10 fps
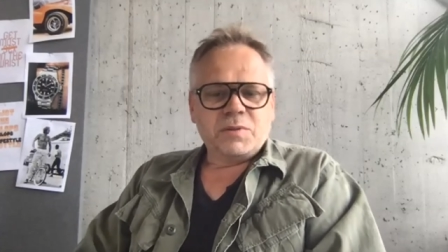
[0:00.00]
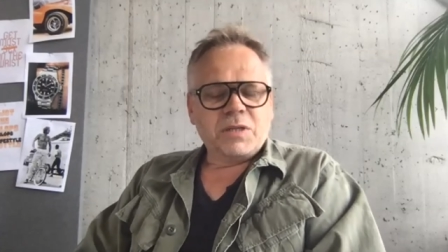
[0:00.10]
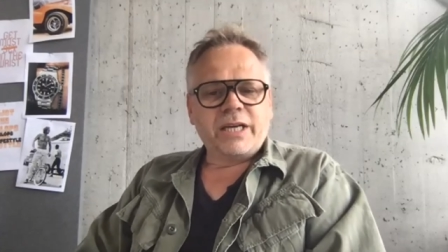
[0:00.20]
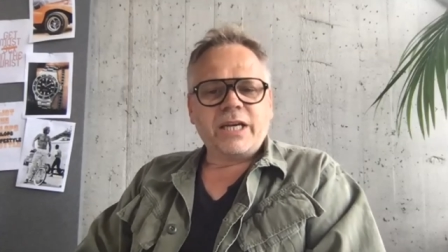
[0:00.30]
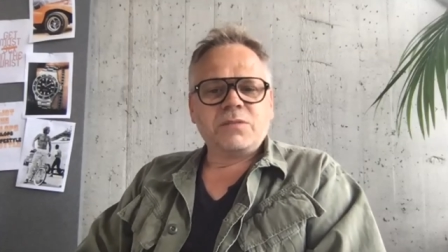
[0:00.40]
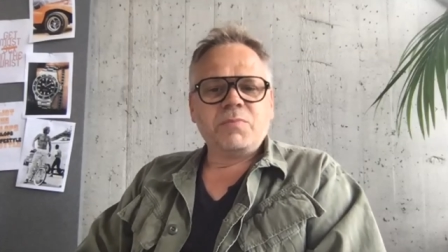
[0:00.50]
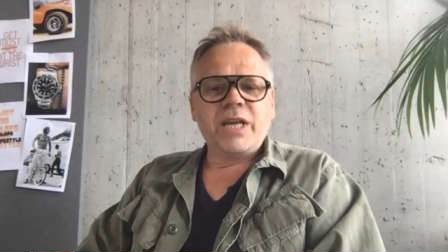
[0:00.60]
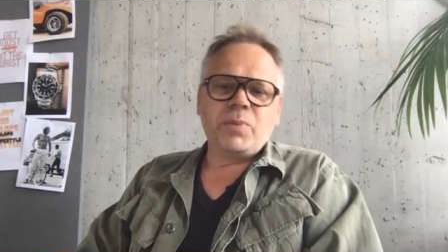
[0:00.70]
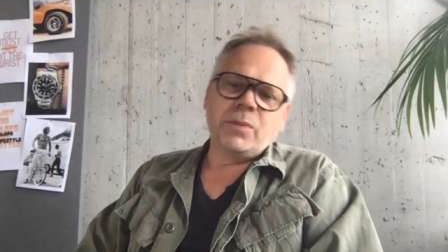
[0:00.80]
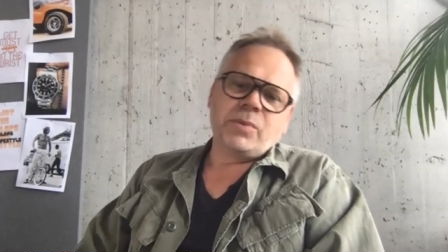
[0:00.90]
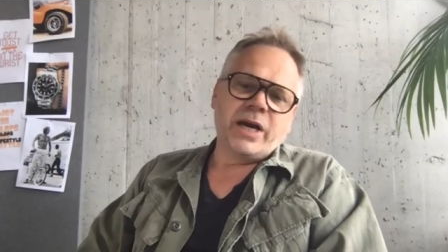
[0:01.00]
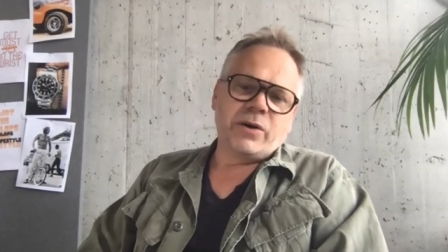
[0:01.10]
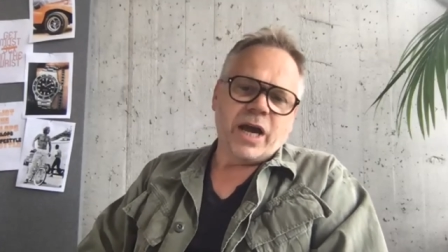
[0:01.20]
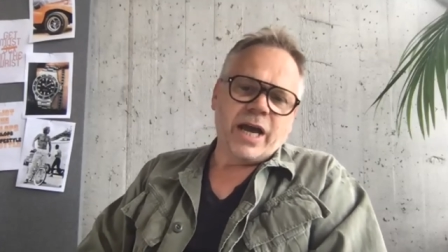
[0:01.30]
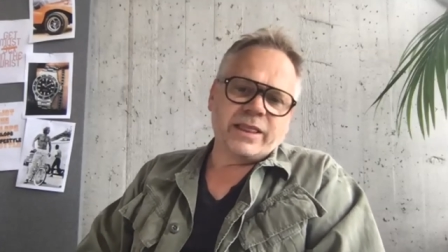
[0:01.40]
I guess many people
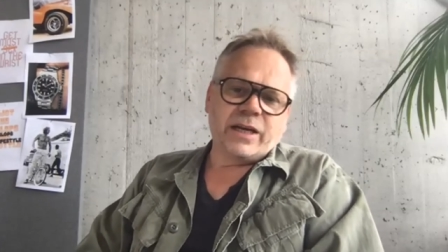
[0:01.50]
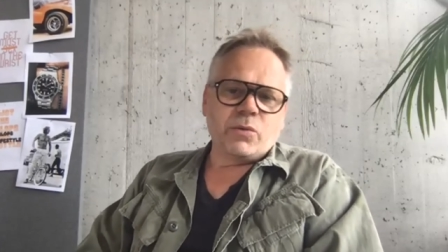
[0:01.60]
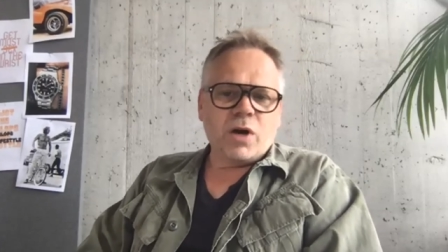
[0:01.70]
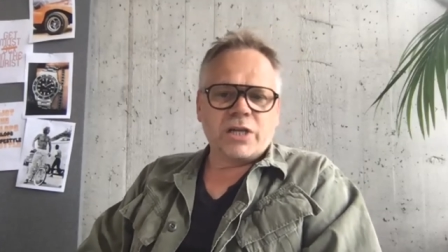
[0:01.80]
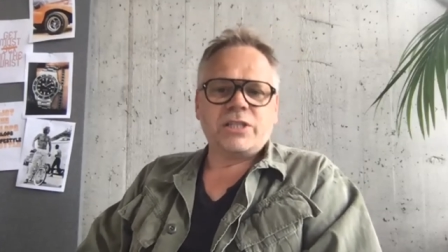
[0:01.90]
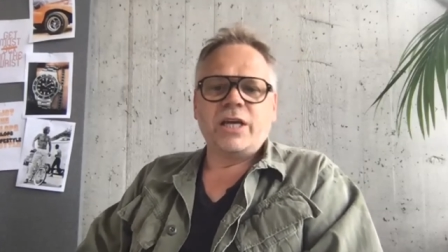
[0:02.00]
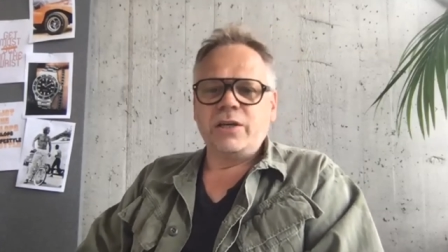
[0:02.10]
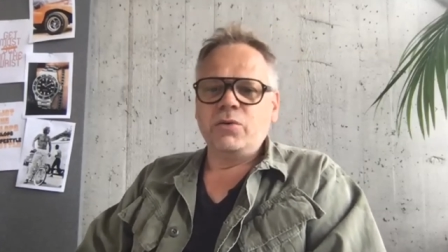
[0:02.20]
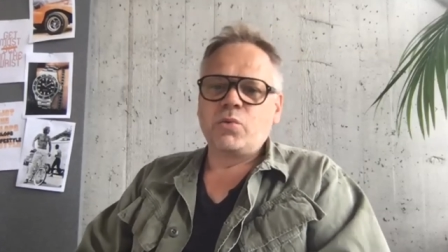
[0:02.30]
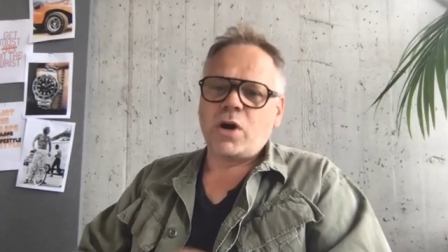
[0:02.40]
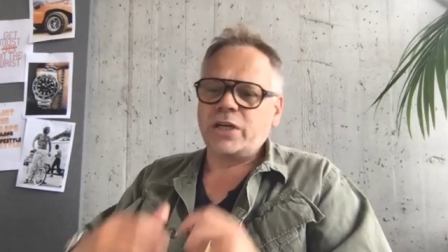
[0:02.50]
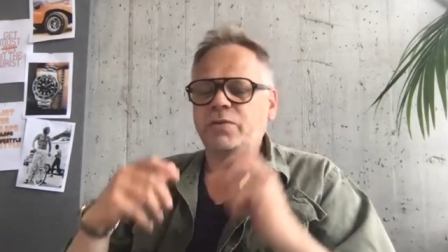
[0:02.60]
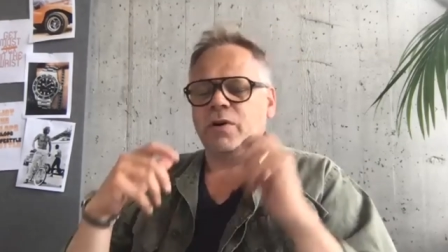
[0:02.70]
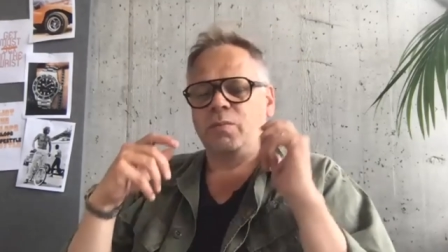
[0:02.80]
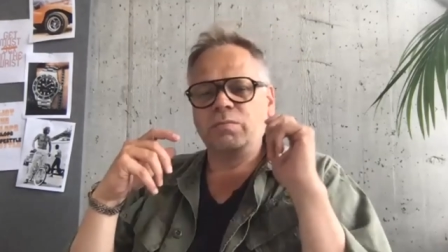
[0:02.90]
have had that rush that you rush
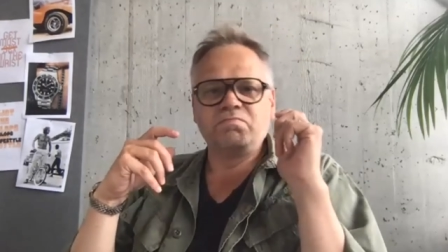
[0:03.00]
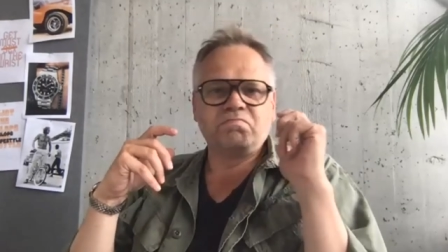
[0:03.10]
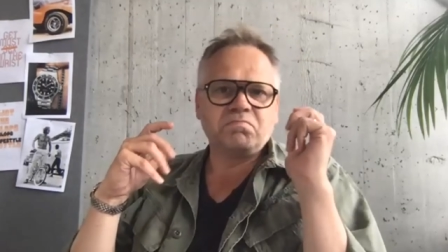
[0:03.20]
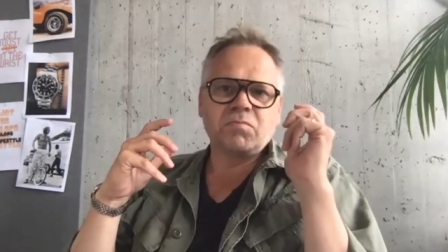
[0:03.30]
from